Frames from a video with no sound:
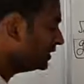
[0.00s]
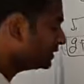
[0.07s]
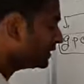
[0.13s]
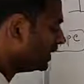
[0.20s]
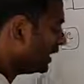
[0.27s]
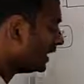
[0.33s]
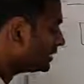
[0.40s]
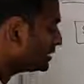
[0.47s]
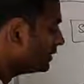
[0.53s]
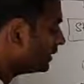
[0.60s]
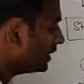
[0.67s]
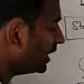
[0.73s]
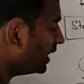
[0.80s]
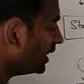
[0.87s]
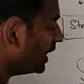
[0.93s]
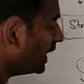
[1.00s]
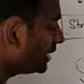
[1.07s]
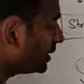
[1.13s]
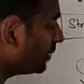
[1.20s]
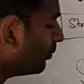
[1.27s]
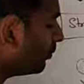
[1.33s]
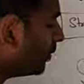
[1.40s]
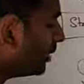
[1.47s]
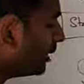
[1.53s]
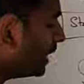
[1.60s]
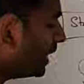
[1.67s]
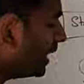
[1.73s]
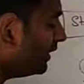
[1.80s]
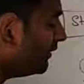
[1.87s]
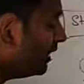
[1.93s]
So let us look at another
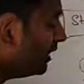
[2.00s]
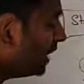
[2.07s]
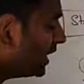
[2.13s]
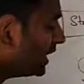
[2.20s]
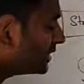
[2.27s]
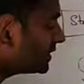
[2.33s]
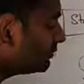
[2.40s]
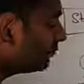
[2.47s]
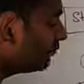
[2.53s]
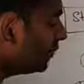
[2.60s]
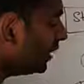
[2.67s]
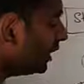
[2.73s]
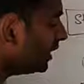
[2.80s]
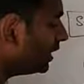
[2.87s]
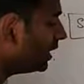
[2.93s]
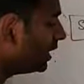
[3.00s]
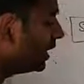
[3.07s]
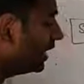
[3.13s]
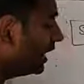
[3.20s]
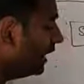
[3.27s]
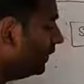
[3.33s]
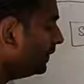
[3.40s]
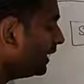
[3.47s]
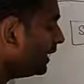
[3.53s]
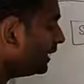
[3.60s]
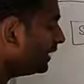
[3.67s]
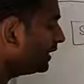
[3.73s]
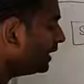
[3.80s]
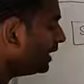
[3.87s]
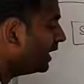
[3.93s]
body. I will take a spring and
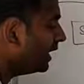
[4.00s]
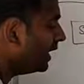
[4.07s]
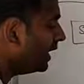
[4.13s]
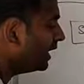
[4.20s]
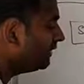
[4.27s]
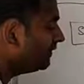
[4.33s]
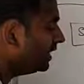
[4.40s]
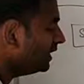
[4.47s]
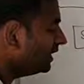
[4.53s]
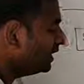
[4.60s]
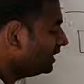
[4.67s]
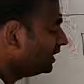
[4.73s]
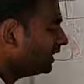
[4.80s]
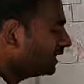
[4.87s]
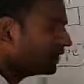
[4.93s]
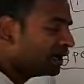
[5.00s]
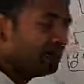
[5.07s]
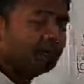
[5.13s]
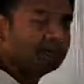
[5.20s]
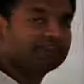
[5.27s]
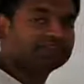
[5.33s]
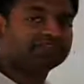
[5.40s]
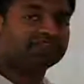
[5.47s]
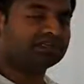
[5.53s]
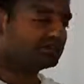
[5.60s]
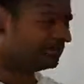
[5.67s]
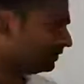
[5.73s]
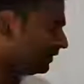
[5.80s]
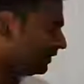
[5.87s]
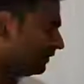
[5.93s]
then I will compress
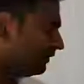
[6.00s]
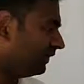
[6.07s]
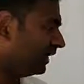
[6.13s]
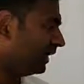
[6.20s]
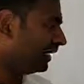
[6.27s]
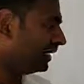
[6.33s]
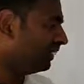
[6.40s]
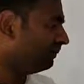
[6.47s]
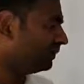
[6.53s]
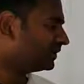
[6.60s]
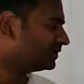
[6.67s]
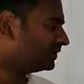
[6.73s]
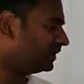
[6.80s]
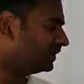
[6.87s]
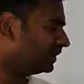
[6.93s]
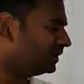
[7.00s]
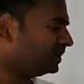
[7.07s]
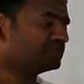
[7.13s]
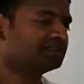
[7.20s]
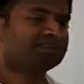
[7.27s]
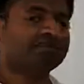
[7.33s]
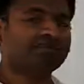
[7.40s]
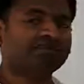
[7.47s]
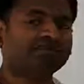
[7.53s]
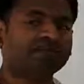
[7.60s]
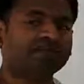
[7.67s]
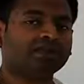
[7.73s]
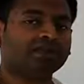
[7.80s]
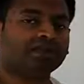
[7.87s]
it. When I compress it, does it have